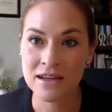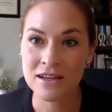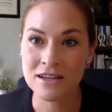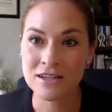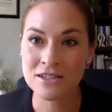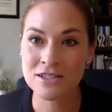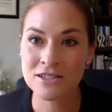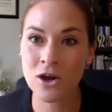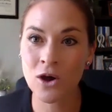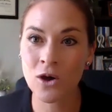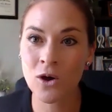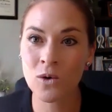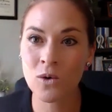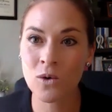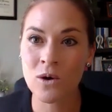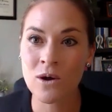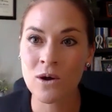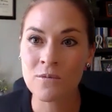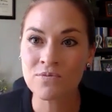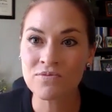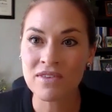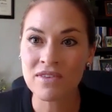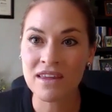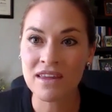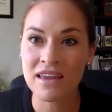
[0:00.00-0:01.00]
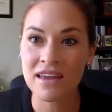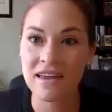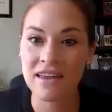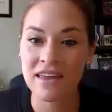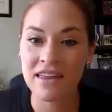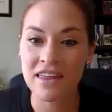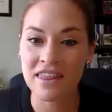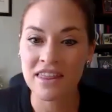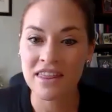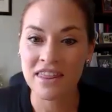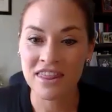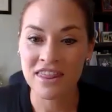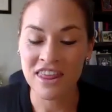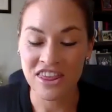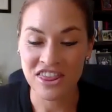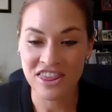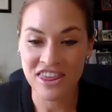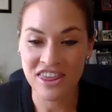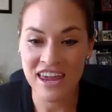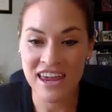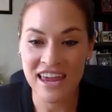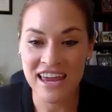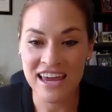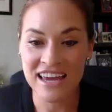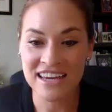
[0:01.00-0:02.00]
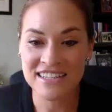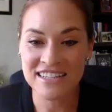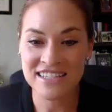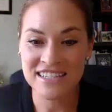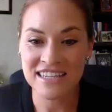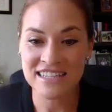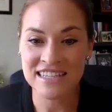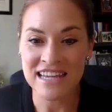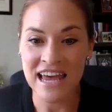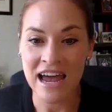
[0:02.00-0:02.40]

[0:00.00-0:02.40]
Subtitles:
So the thing is